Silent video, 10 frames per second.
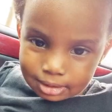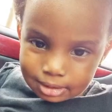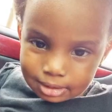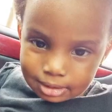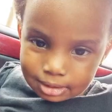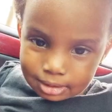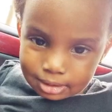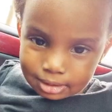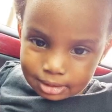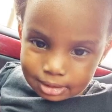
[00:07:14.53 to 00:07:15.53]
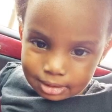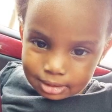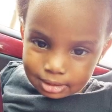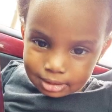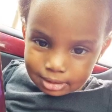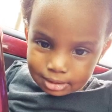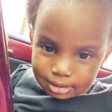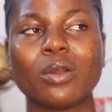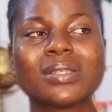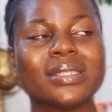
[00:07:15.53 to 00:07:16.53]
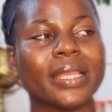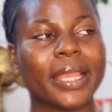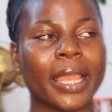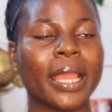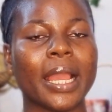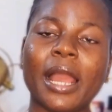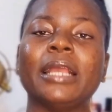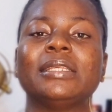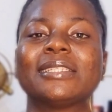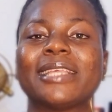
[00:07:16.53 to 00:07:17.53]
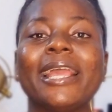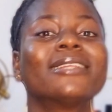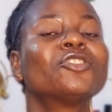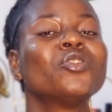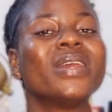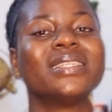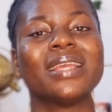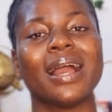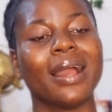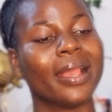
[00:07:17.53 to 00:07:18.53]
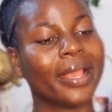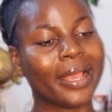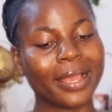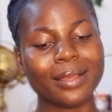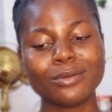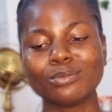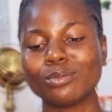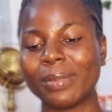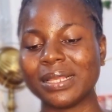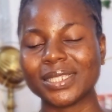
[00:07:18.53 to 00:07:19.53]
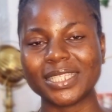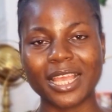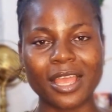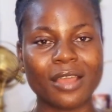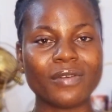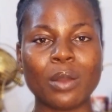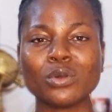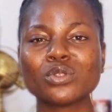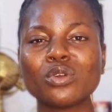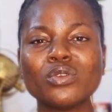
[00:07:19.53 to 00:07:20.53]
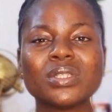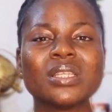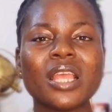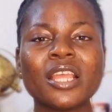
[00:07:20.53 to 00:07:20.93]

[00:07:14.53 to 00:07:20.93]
I went and cut her hair. I cut the hair. I started training her hair myself. I was not using